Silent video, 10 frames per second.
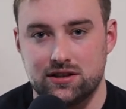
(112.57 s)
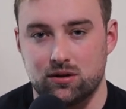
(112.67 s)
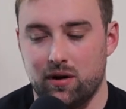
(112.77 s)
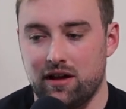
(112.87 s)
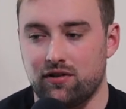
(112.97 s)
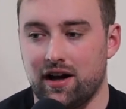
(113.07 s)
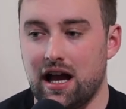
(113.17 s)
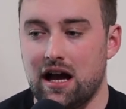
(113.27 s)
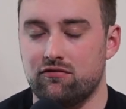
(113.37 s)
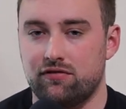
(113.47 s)
So if I
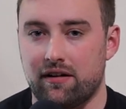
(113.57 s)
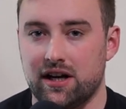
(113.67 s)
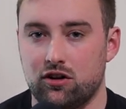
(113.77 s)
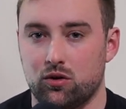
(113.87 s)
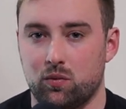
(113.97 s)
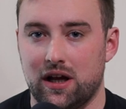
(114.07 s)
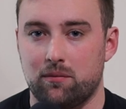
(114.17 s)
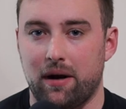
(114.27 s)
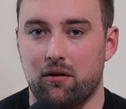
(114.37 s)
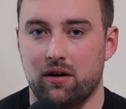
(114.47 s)
have very good
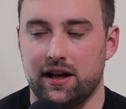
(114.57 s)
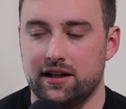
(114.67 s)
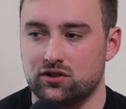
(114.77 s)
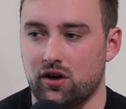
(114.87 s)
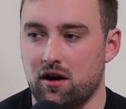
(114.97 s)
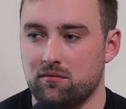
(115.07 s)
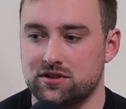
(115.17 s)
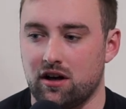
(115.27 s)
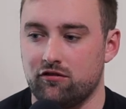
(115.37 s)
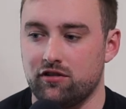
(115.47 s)
willpower in
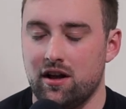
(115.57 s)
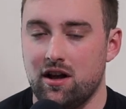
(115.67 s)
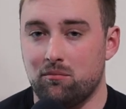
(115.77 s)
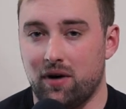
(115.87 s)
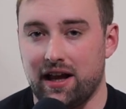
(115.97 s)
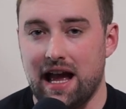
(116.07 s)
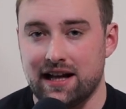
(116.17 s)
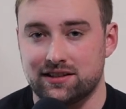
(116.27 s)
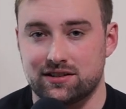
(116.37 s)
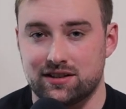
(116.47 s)
terms of my
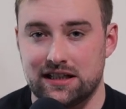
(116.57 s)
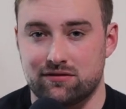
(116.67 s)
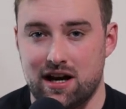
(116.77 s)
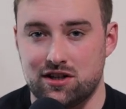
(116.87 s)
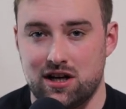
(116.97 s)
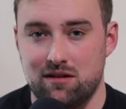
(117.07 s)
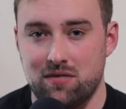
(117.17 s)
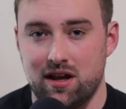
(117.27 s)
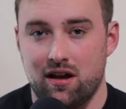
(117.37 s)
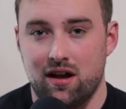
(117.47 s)
exercise
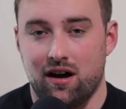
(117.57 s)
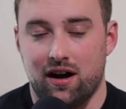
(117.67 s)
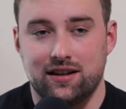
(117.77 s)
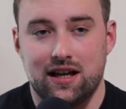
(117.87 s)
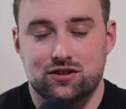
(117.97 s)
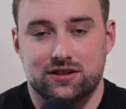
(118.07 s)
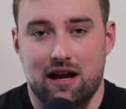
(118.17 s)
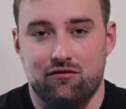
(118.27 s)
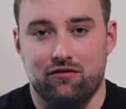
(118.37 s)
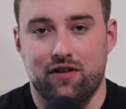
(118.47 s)
regime, I then just
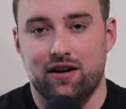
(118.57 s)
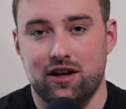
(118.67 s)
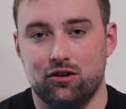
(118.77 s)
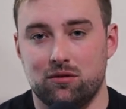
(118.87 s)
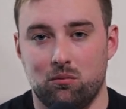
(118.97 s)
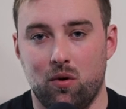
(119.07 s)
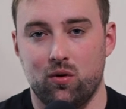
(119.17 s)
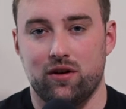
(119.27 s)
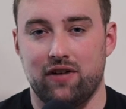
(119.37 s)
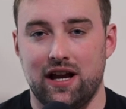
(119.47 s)
have a very good
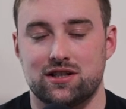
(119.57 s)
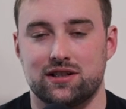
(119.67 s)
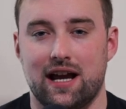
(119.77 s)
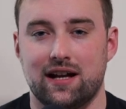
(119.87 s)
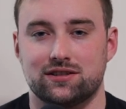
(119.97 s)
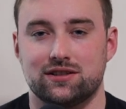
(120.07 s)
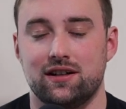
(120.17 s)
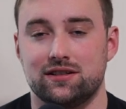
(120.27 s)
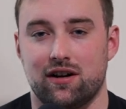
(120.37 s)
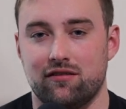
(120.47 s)
motivation to
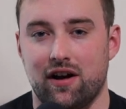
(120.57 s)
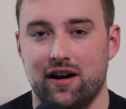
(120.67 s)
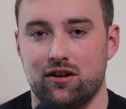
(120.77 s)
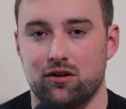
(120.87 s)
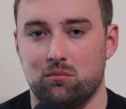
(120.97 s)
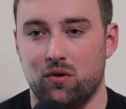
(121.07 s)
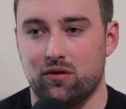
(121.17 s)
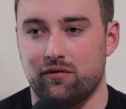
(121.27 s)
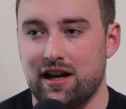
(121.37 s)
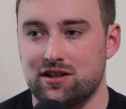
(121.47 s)
exercise or a very good
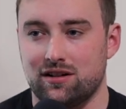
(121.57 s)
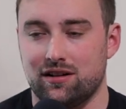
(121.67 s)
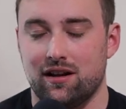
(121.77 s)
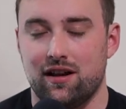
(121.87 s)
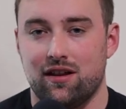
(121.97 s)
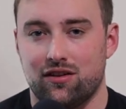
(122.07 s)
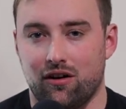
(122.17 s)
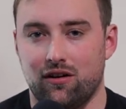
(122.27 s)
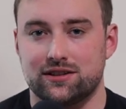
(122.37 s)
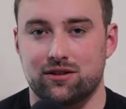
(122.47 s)
motivational
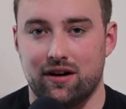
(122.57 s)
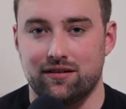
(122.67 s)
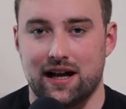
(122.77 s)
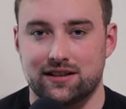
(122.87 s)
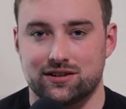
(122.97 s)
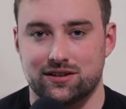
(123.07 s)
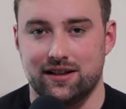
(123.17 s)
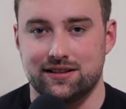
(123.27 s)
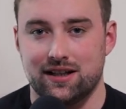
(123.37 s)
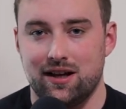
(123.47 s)
thoughts around
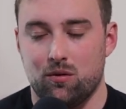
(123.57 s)
exercise,